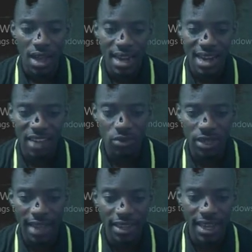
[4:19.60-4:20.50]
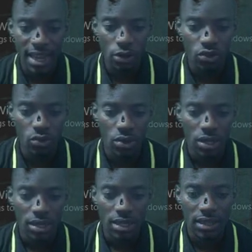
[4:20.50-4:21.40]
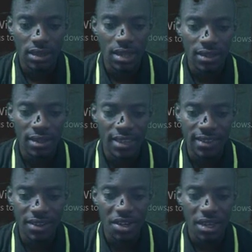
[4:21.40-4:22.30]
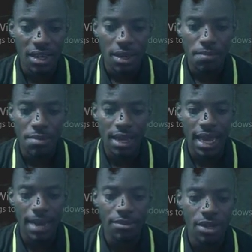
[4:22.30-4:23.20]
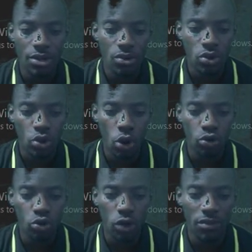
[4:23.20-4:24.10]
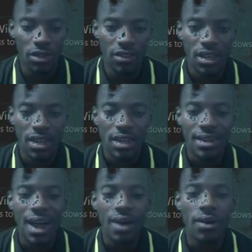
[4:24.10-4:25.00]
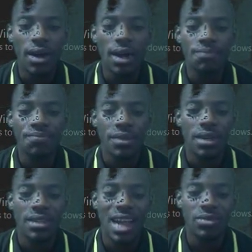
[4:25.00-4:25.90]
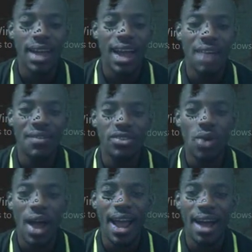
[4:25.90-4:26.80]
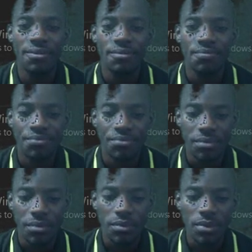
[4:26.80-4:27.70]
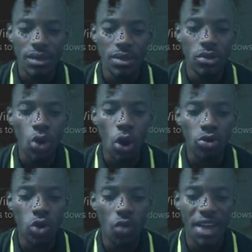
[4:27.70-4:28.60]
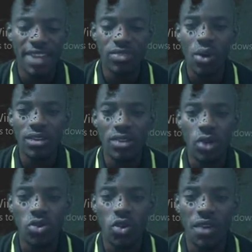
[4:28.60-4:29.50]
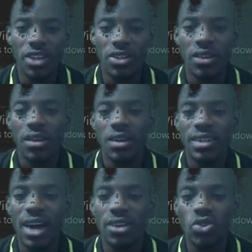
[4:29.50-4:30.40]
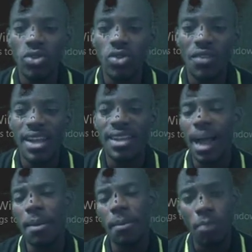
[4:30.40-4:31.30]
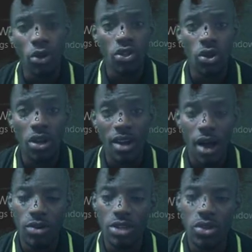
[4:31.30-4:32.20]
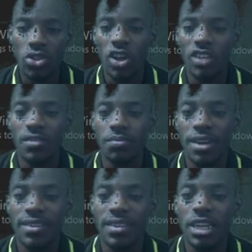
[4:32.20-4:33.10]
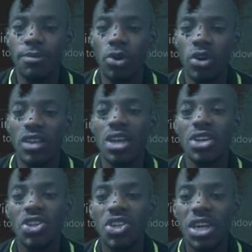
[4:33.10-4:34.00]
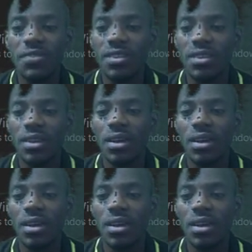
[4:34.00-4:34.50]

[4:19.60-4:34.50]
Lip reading: And that's what I did here also. This 3 became the third root of this. Now that's what I have here. So I have third root of 8. What's the third root of 8? Now third root of 8 can be punched on your calculator. Just press 3 plus shift